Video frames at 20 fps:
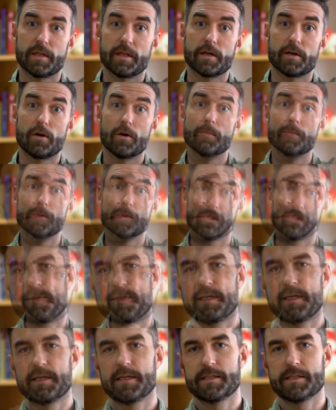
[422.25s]
Like
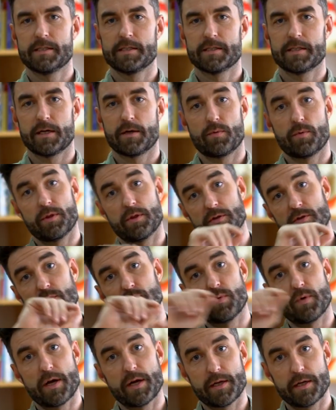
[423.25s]
palimpsest is like when there's
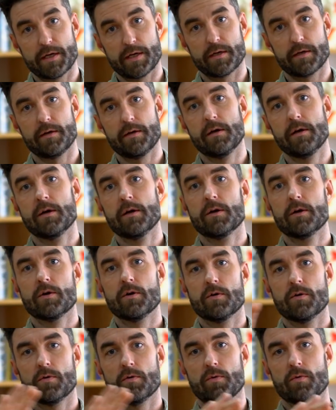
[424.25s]
writing
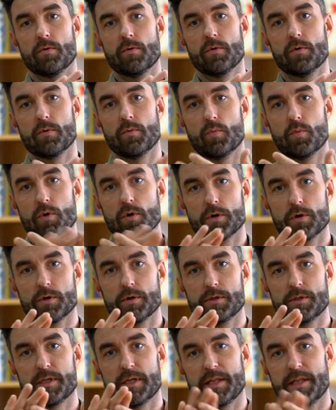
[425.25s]
or
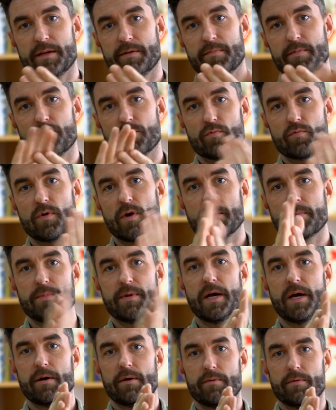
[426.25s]
words and they've been rubbed
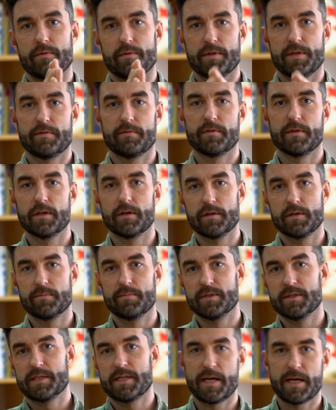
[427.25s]
out, they've literally
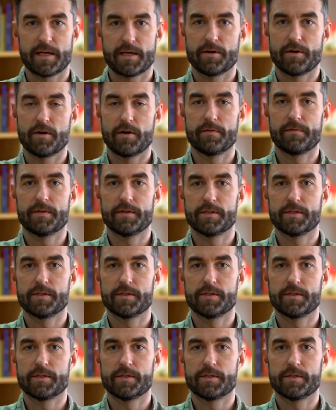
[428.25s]
been taken off the